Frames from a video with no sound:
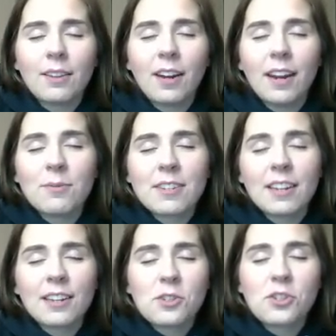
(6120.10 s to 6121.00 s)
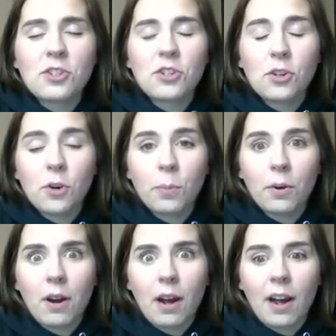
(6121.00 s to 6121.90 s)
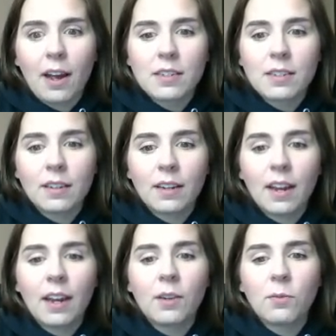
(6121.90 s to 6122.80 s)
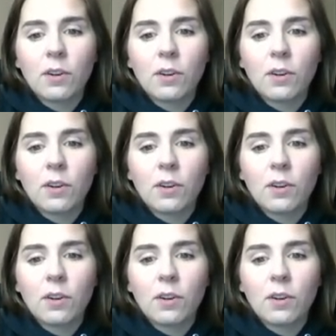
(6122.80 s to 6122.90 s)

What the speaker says: hand, was getting super hot. Like, I had one